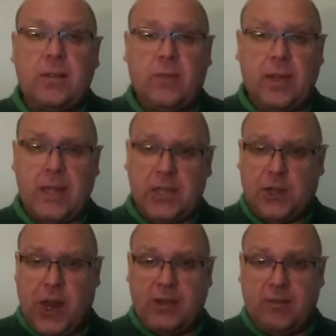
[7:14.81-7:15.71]
for the
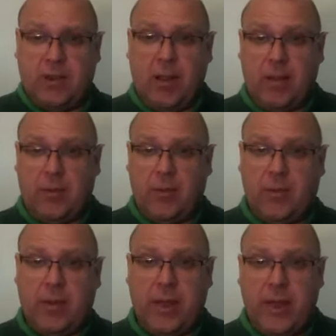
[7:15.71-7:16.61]
exchange of life
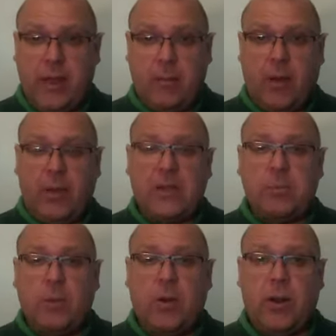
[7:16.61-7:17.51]
by the
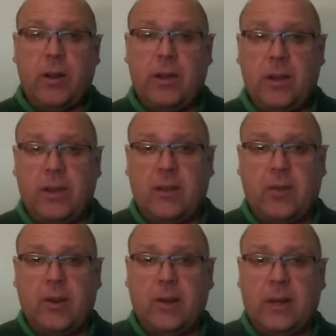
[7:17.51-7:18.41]
Spirit of
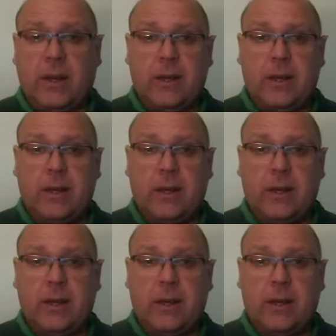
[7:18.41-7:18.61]
God.